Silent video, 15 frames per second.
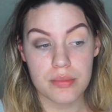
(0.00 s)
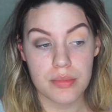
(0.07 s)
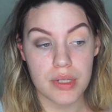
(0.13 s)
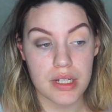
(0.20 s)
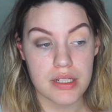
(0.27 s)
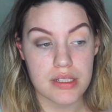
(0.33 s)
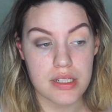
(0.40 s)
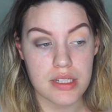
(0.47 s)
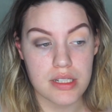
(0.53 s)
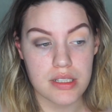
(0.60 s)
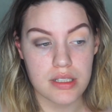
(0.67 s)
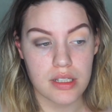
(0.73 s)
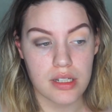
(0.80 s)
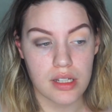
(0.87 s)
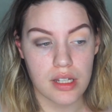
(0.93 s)
But it is
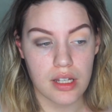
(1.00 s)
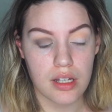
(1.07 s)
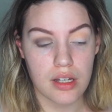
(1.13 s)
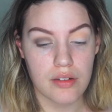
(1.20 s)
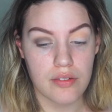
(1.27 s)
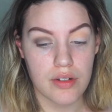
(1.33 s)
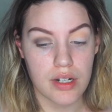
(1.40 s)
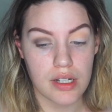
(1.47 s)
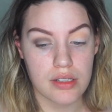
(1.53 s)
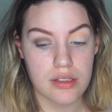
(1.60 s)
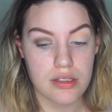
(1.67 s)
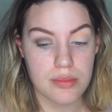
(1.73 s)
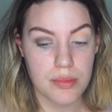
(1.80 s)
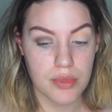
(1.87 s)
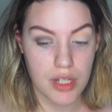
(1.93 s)
going to get covered as a
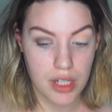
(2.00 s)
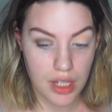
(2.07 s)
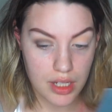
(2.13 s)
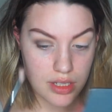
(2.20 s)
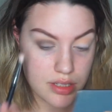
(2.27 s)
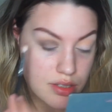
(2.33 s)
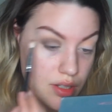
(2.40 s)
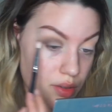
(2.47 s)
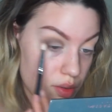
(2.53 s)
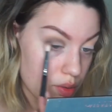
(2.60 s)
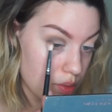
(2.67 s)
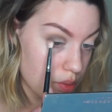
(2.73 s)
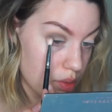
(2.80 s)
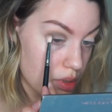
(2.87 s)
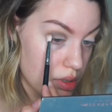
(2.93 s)
smoky eye,
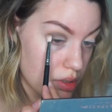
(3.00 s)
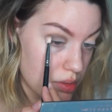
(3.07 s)
so